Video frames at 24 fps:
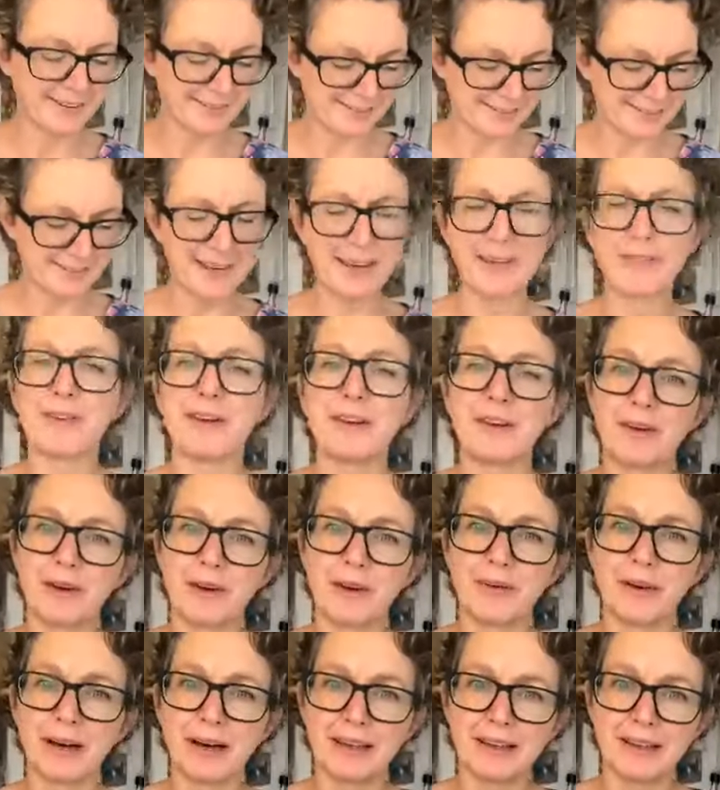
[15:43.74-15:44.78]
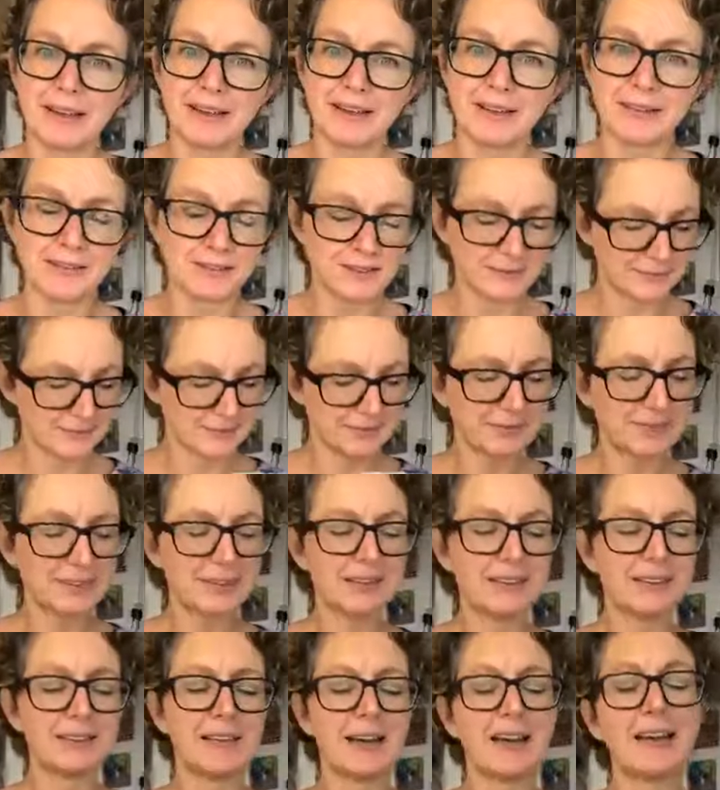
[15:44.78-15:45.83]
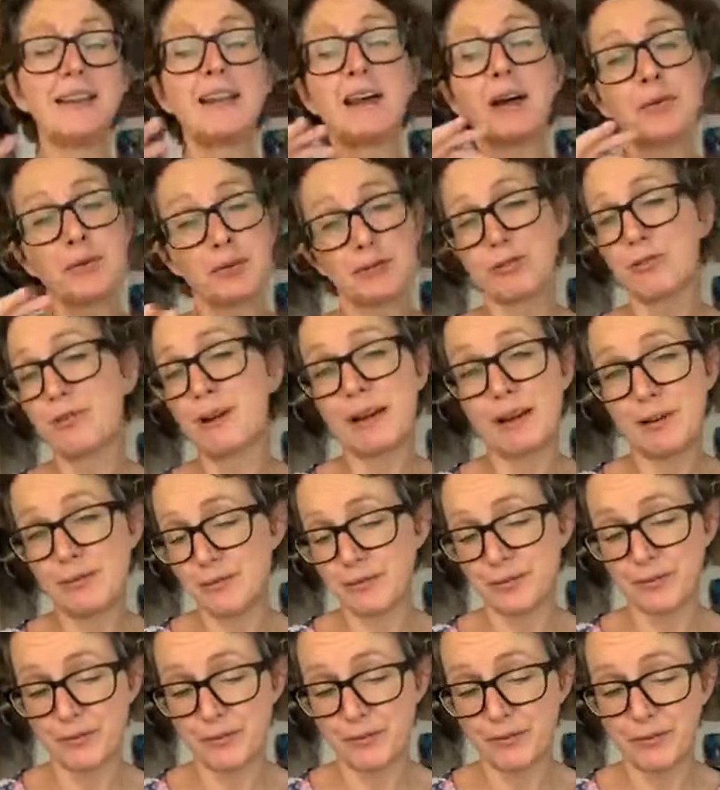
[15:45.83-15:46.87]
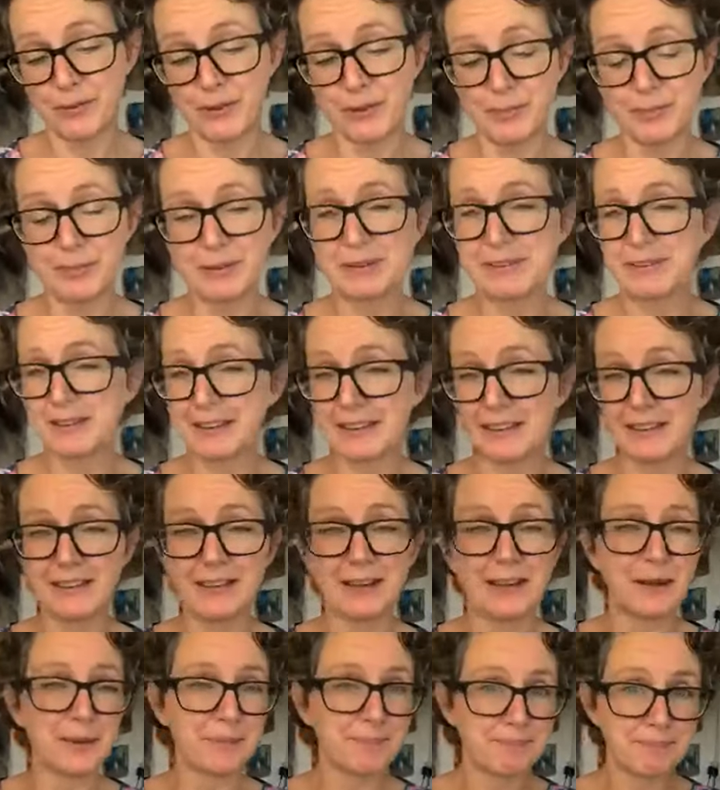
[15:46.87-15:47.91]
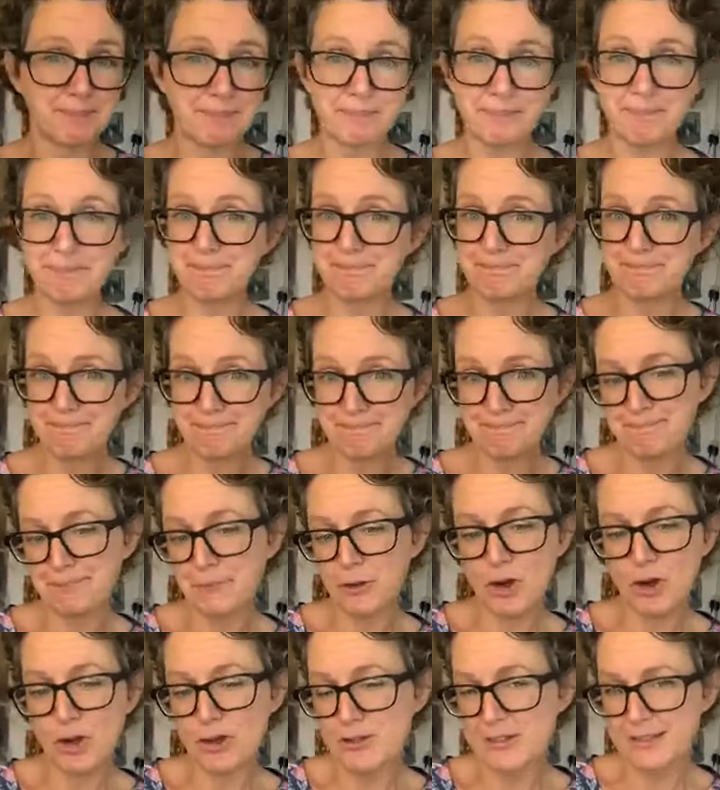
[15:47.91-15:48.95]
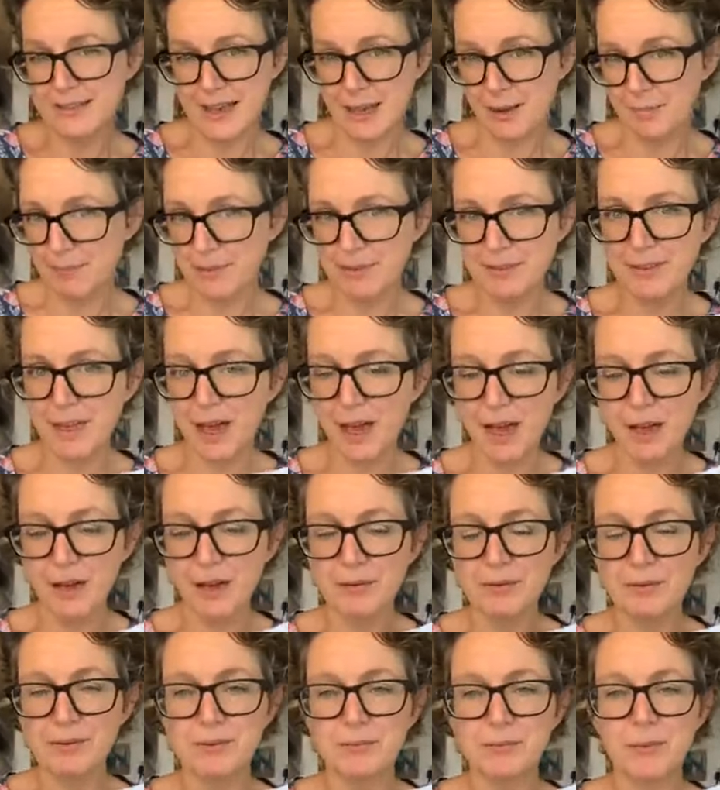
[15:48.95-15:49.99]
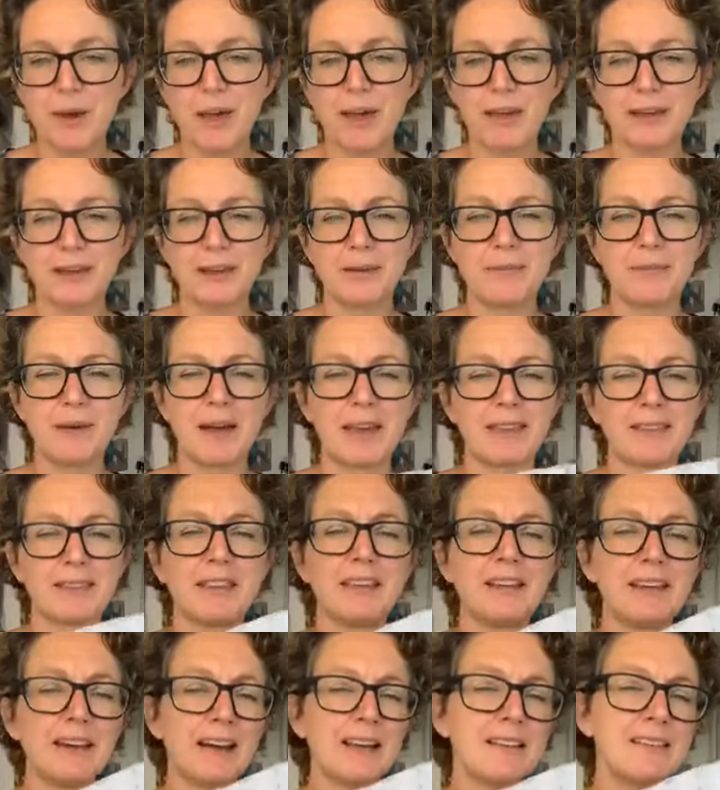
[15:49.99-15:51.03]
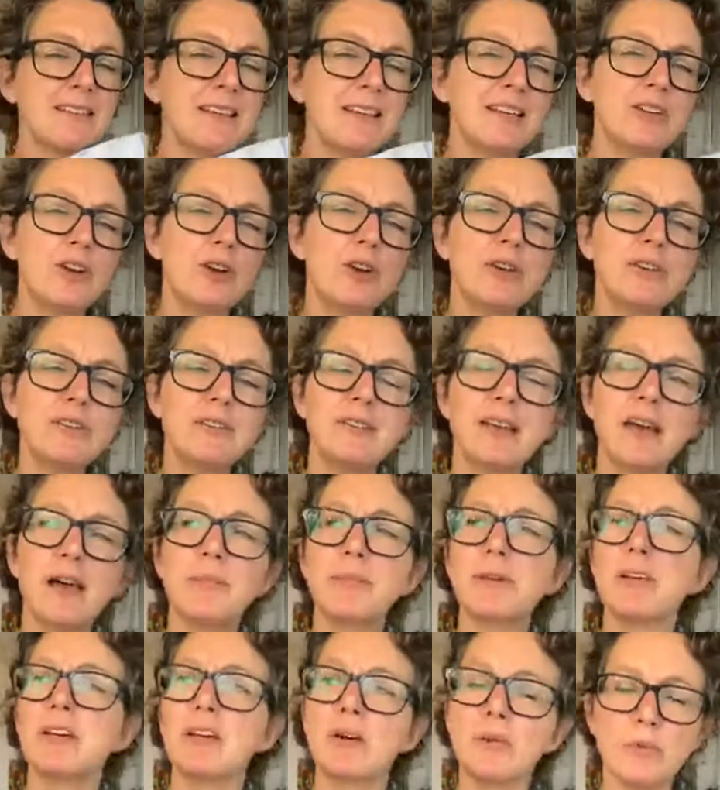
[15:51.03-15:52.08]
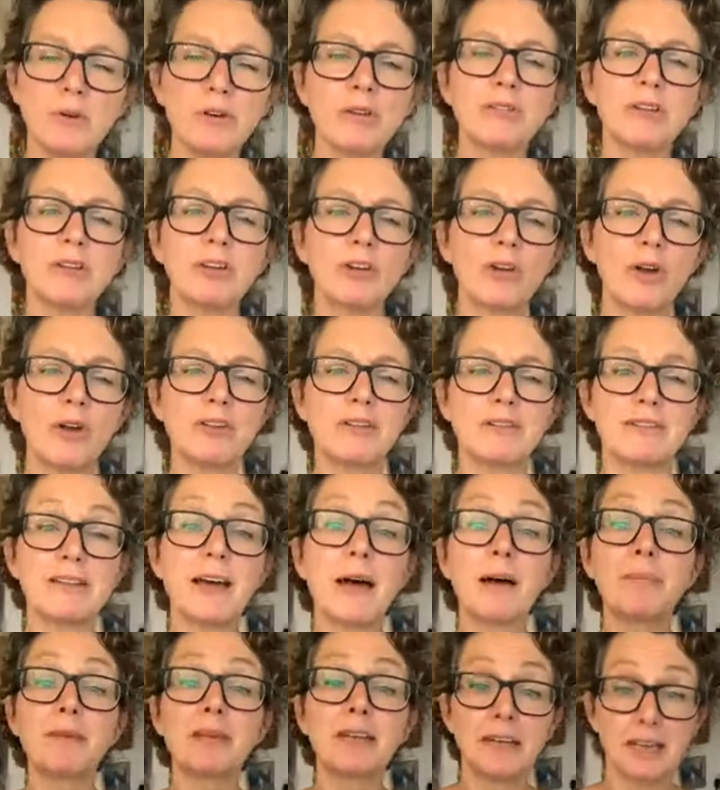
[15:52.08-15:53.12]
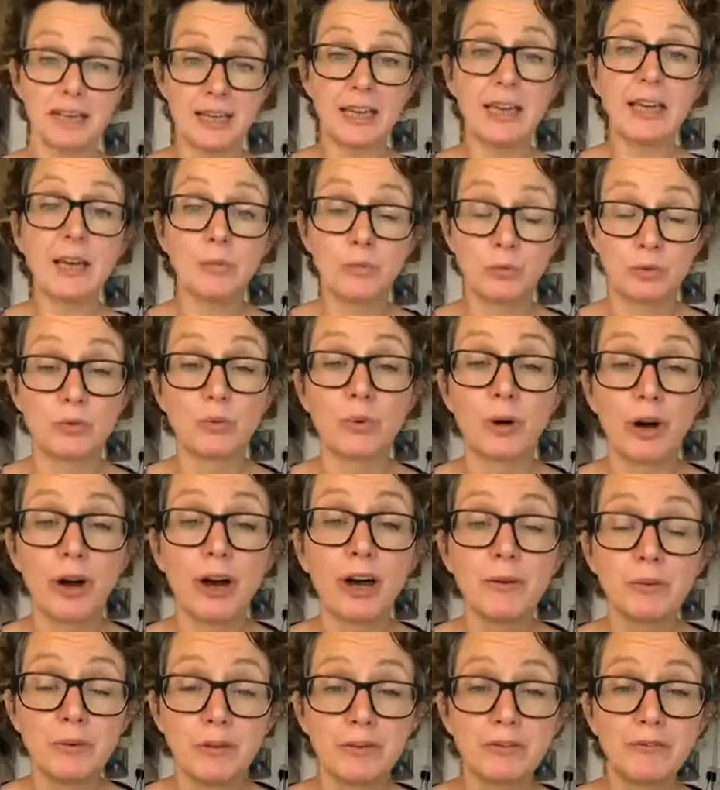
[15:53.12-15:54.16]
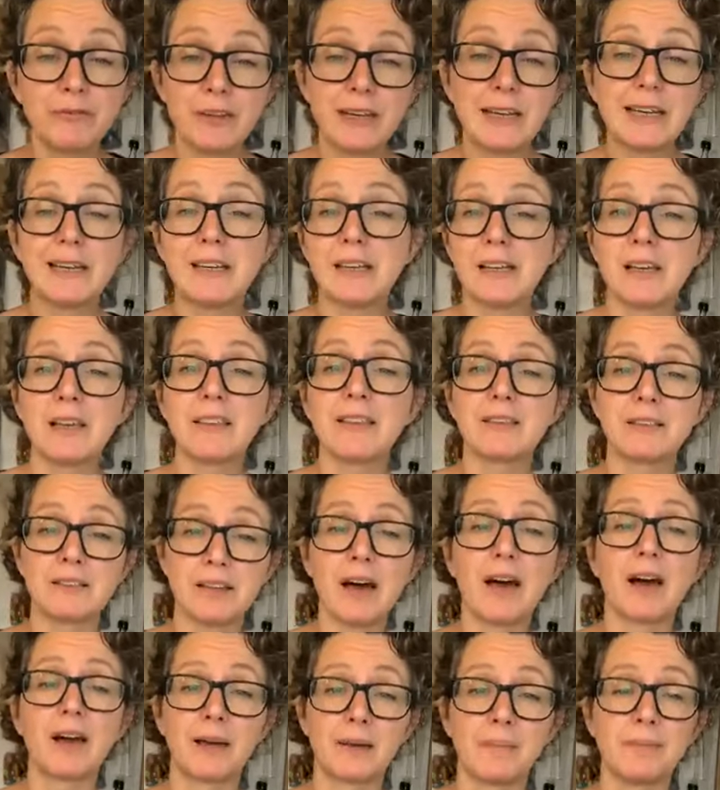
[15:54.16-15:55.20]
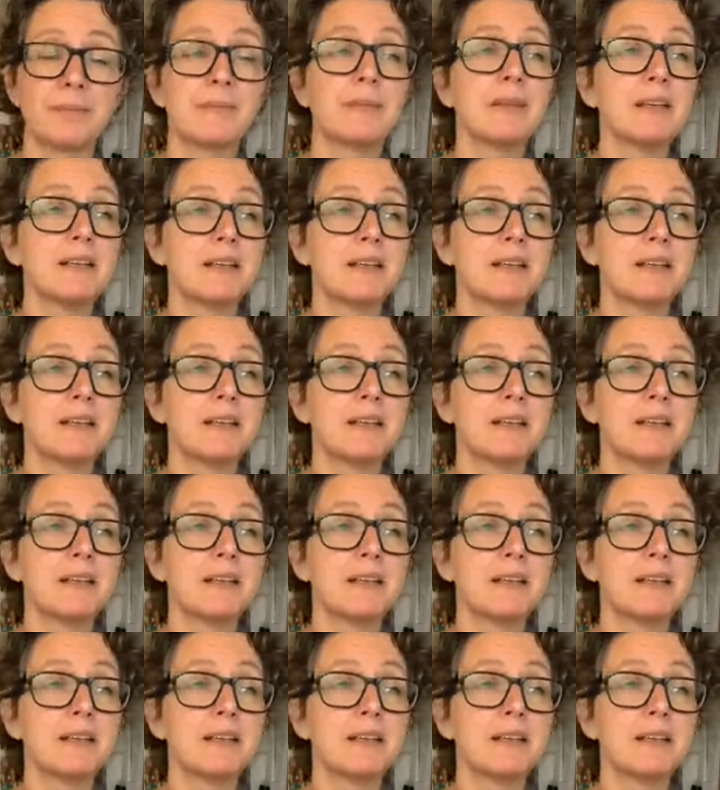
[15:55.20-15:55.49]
having a go at you, and that was relevant for the particular concept that I was working with. I say concept, wasn't a concept, it was what I was feeling at the time.